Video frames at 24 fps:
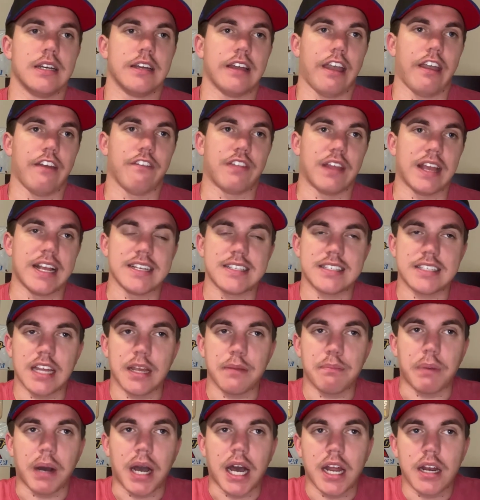If they stay
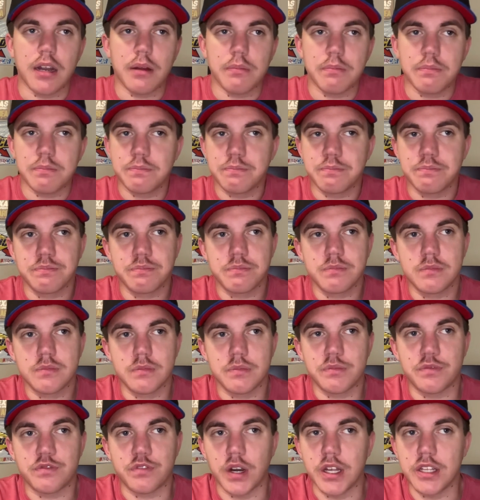bottom,
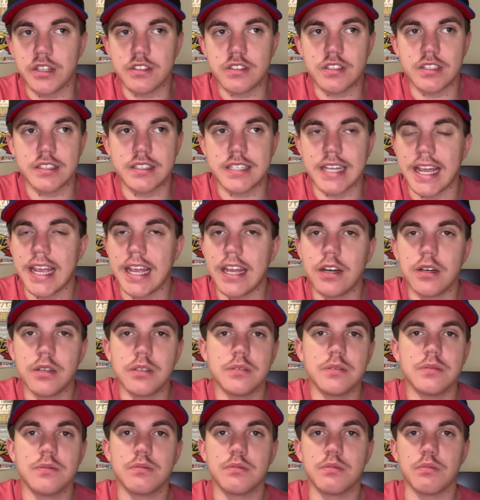front to
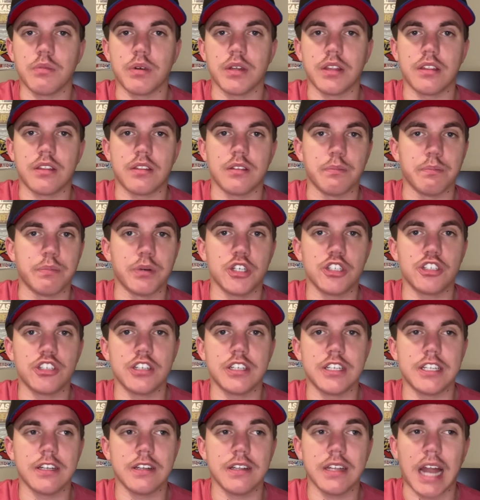tail with Busch
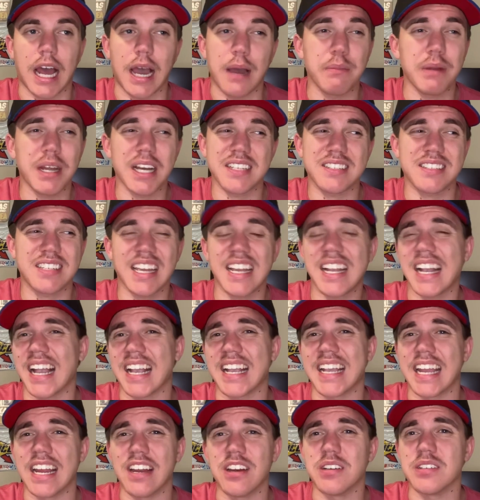and Dillon, I'm not saying I
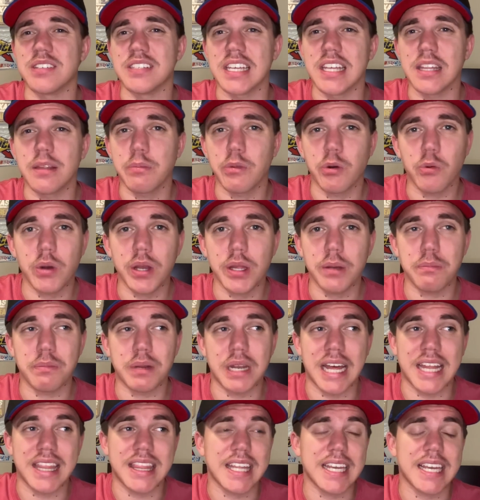guarantee them a win, but
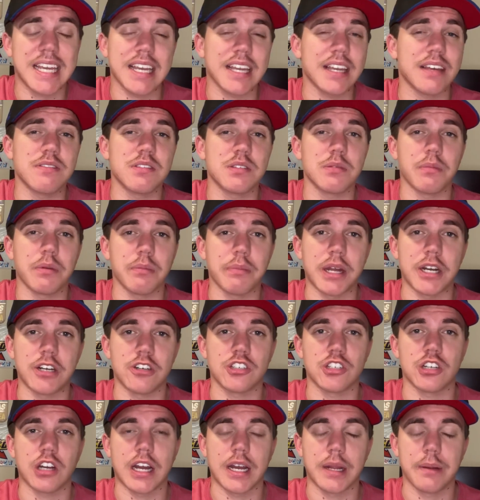I think it gives them a better
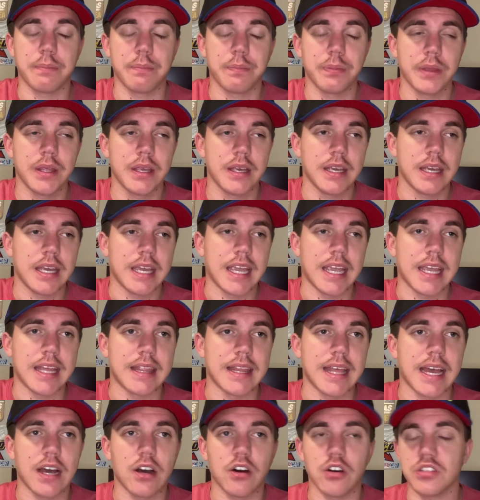shot. And
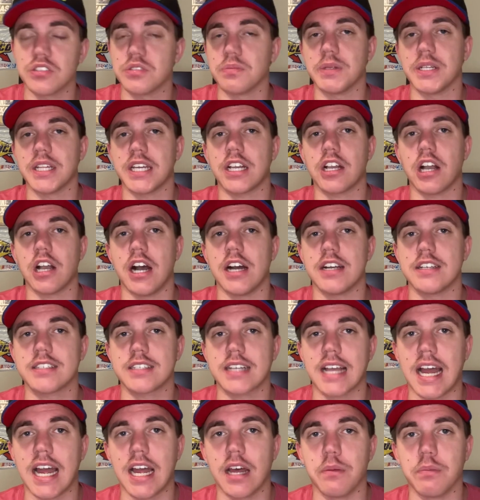that ultimately cost
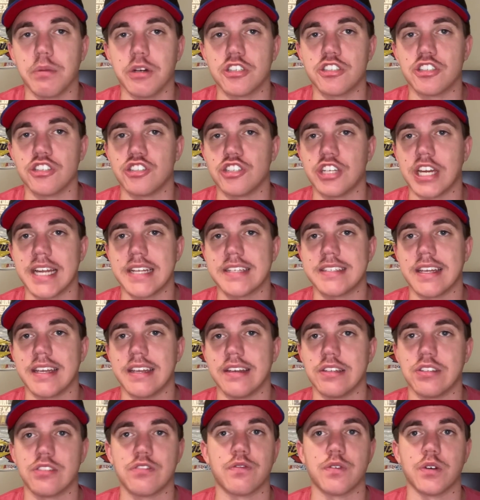Kyle Busch a chance at
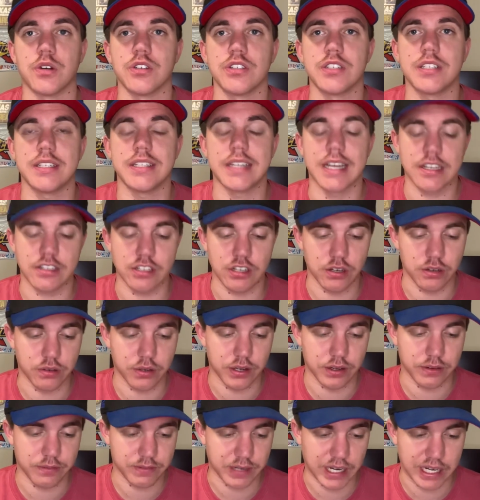his first
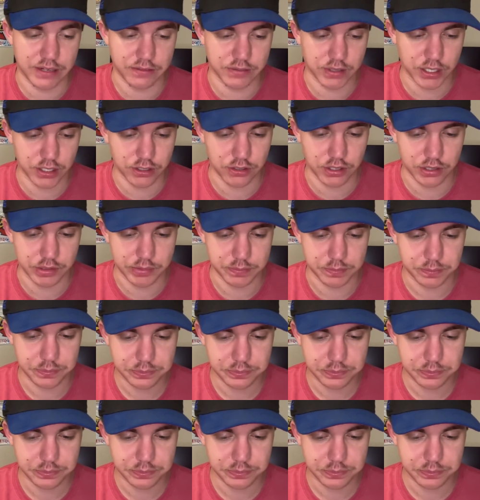Daytona 500.